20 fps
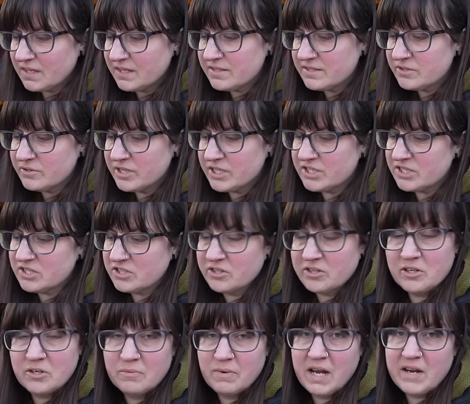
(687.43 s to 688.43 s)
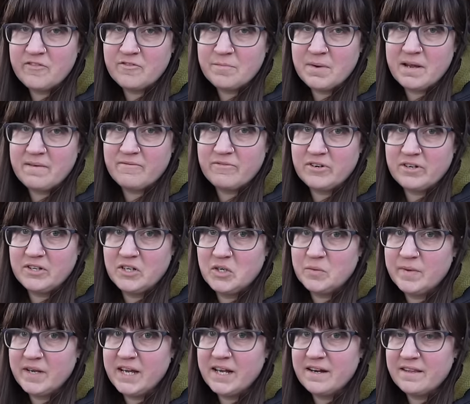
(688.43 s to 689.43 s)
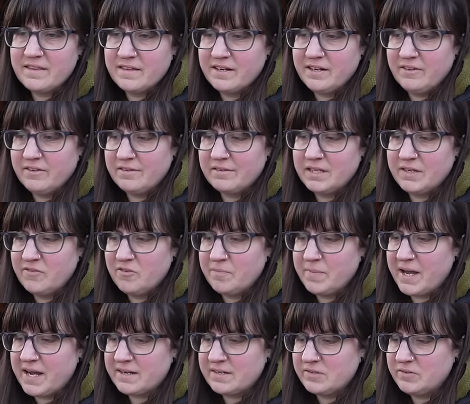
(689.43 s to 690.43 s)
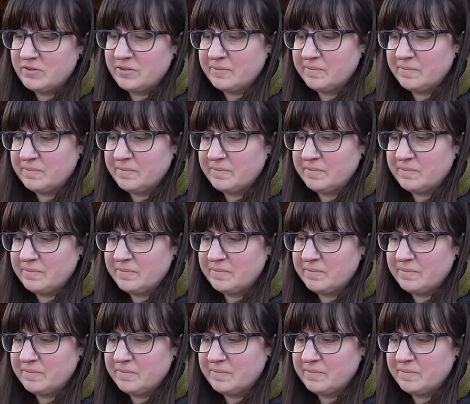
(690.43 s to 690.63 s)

And so I just took it away from him for a little bit and then I'll give it back to